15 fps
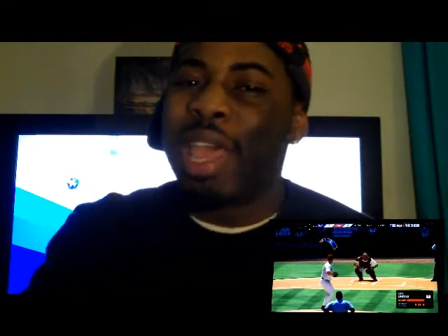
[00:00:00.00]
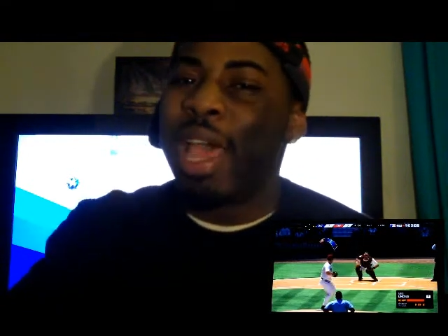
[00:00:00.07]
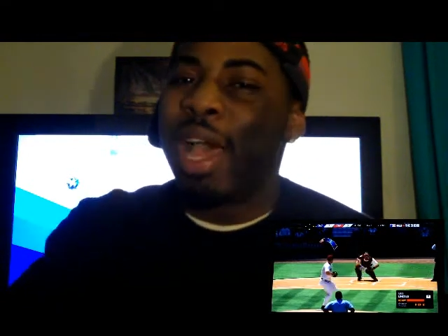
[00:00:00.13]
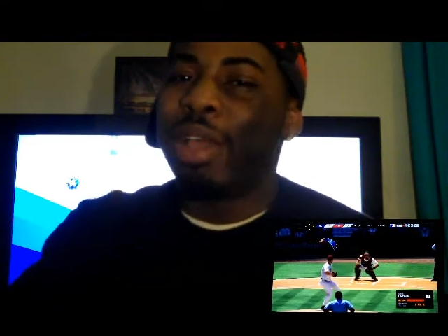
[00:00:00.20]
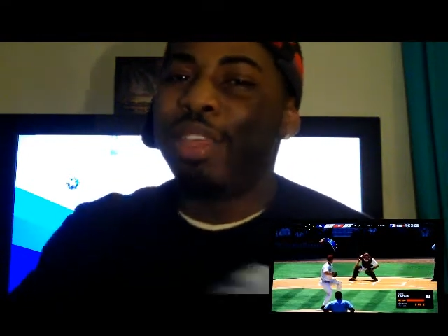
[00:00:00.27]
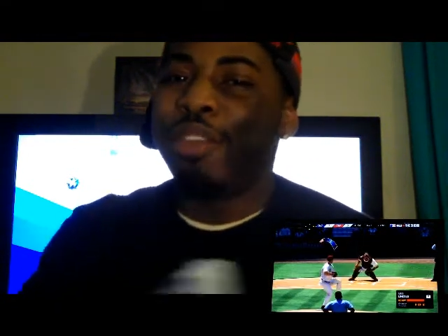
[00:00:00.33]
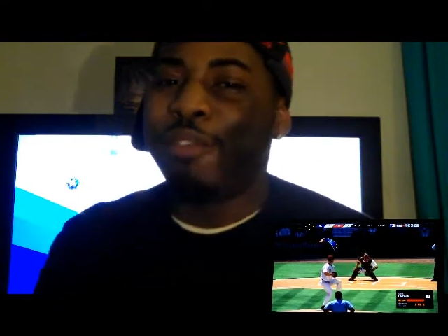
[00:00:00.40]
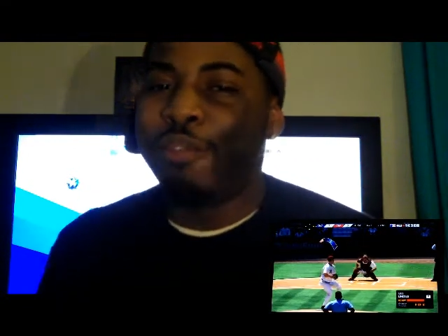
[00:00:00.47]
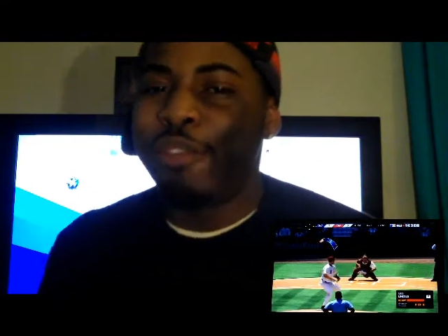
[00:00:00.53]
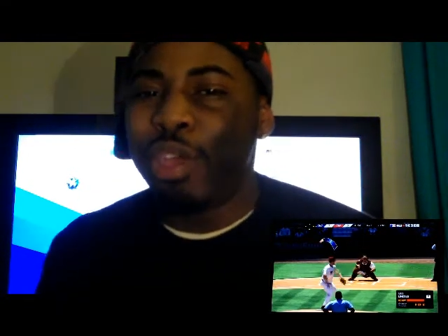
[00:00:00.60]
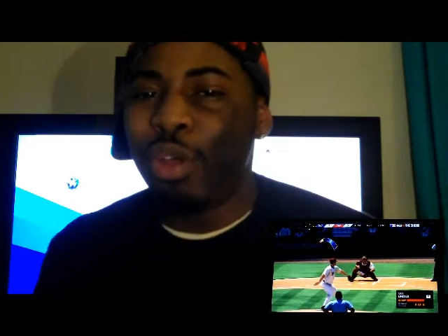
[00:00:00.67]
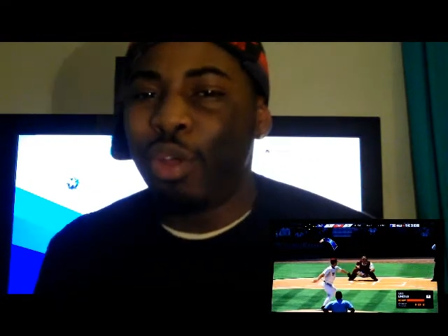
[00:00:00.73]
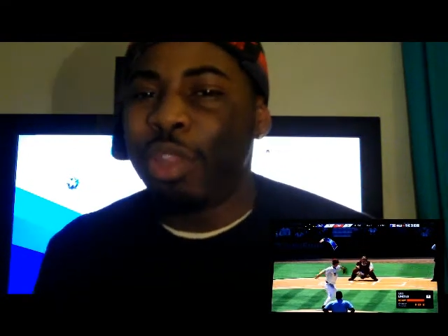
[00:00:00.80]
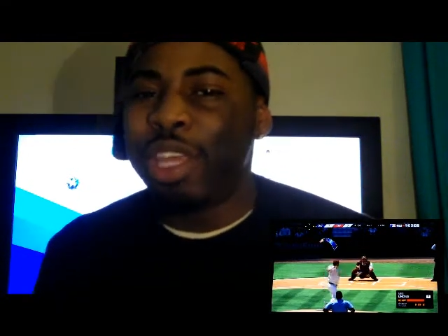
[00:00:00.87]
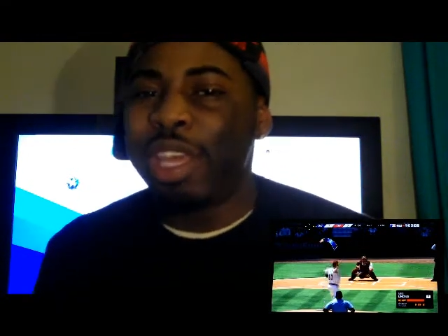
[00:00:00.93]
how he
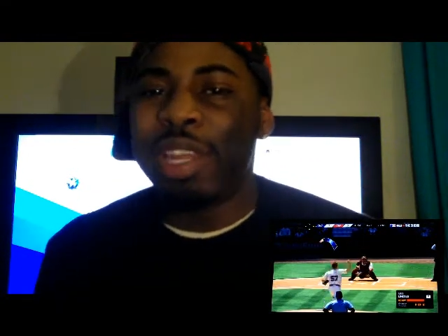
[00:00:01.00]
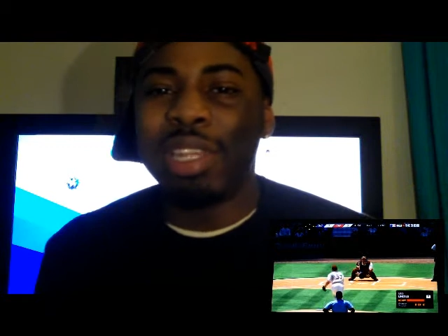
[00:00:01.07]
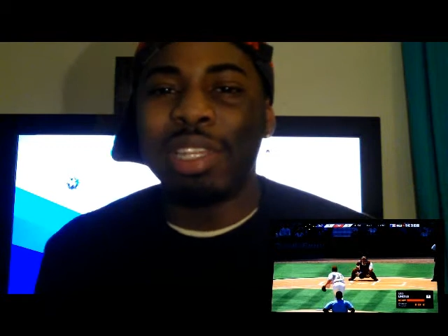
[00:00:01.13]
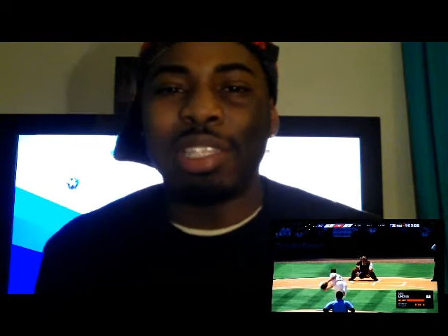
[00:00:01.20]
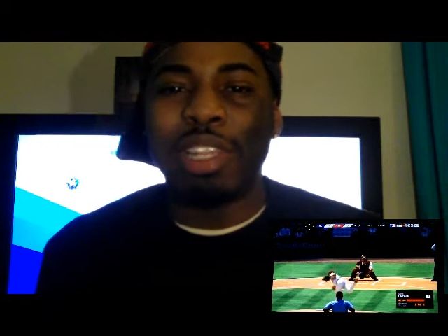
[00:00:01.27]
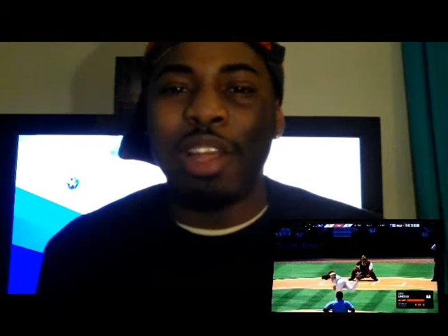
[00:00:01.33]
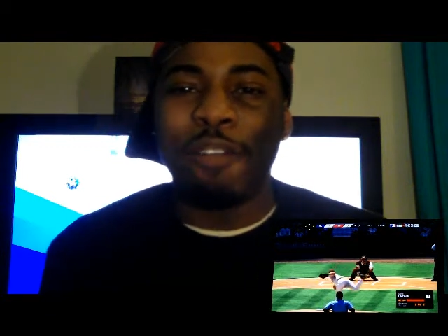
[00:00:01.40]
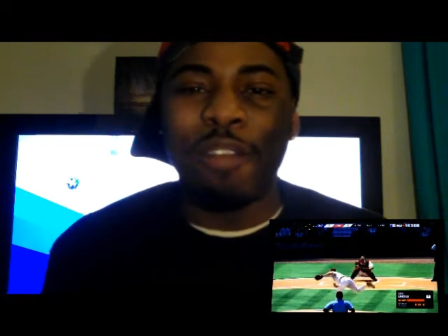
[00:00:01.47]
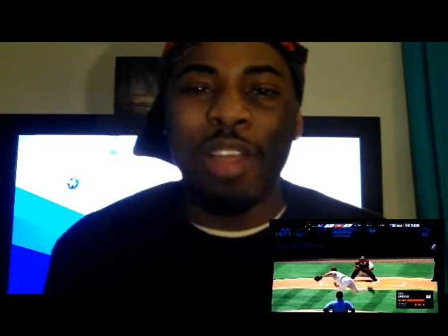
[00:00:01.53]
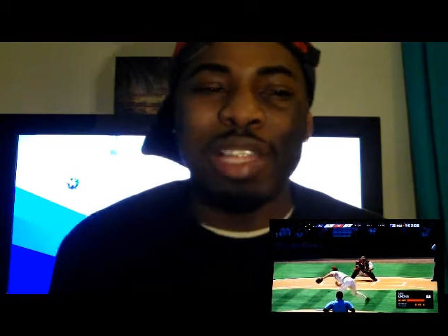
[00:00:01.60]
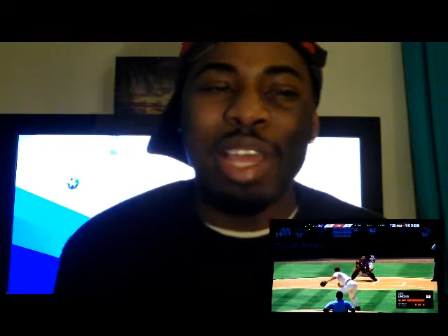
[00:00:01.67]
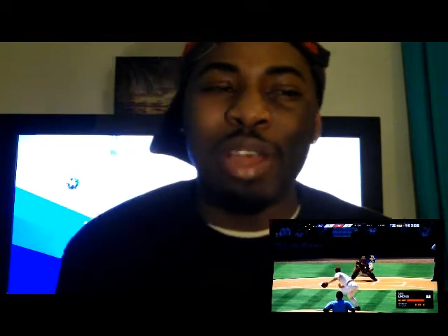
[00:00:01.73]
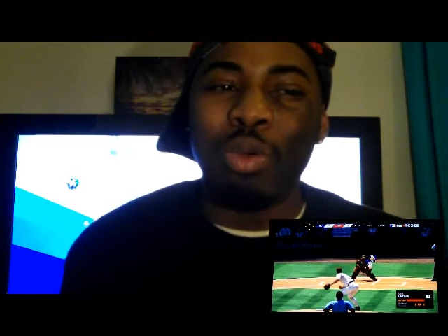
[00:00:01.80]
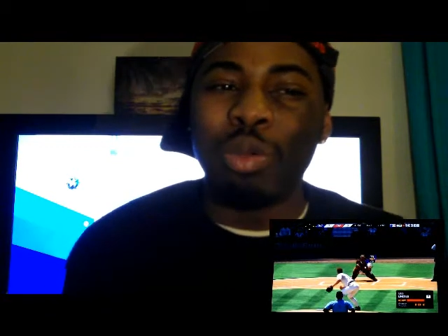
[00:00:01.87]
fielded, stuff like that,